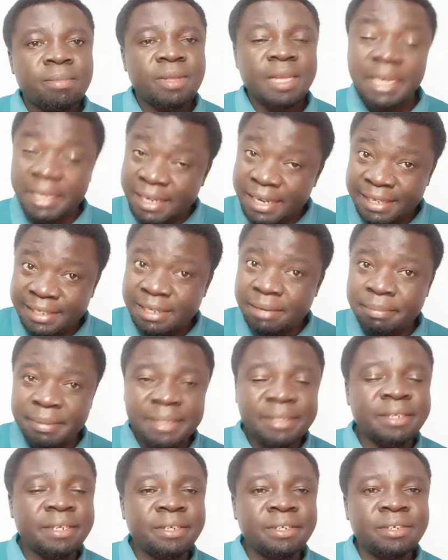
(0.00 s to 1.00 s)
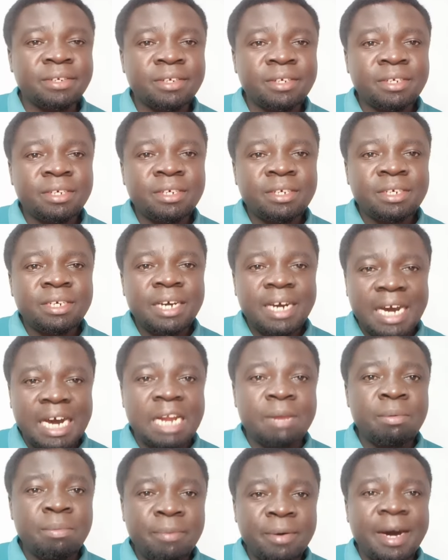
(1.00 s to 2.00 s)
It has a message.
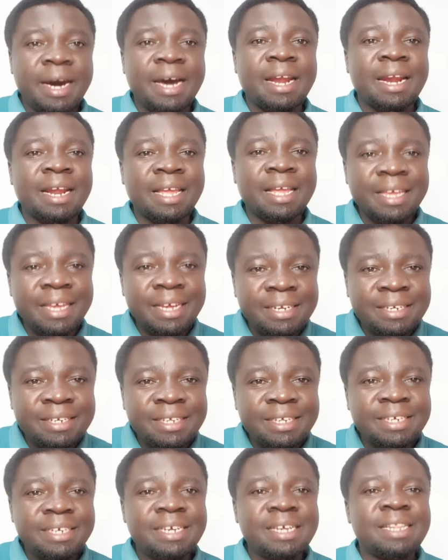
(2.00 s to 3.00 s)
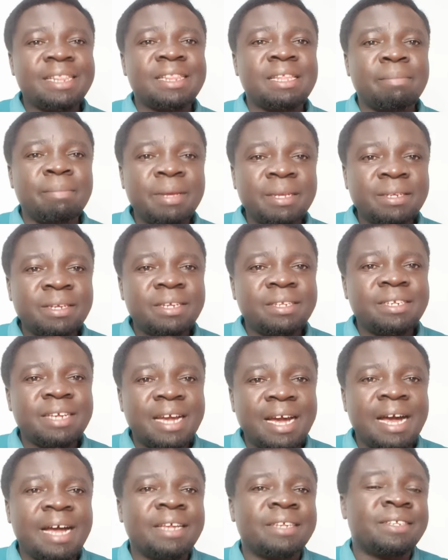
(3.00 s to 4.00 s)
And people are getting the message
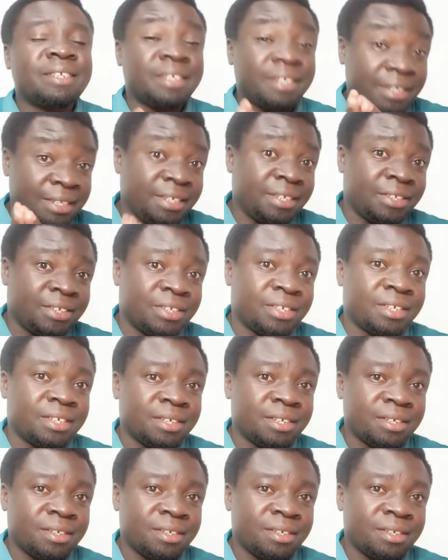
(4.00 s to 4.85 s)
as it is.